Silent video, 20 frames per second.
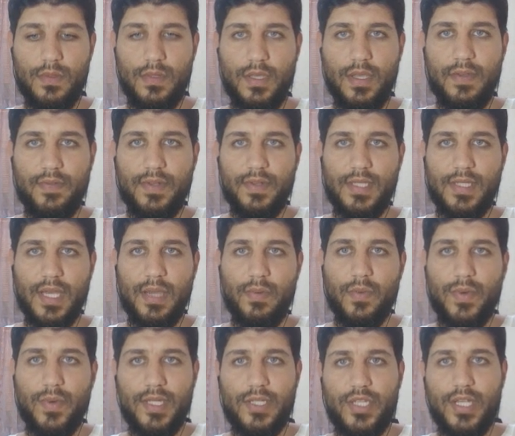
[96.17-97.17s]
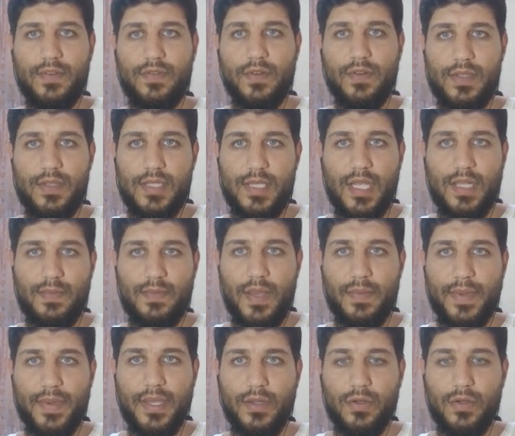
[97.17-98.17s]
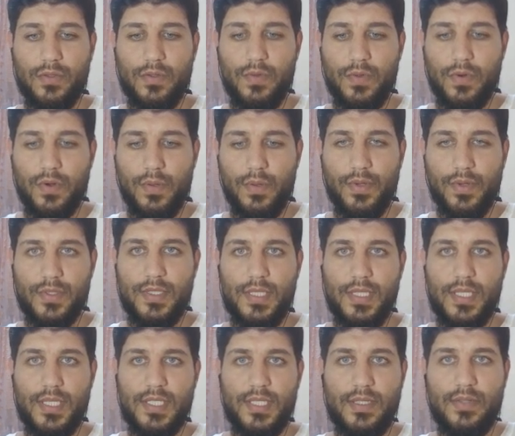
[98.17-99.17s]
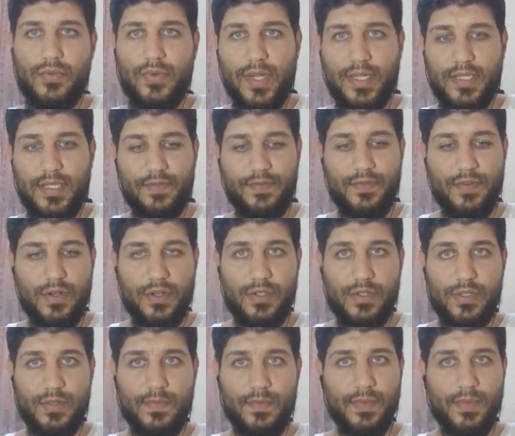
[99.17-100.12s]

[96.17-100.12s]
Every time I want to check for the sitemap, I go to the robots.txt directive first.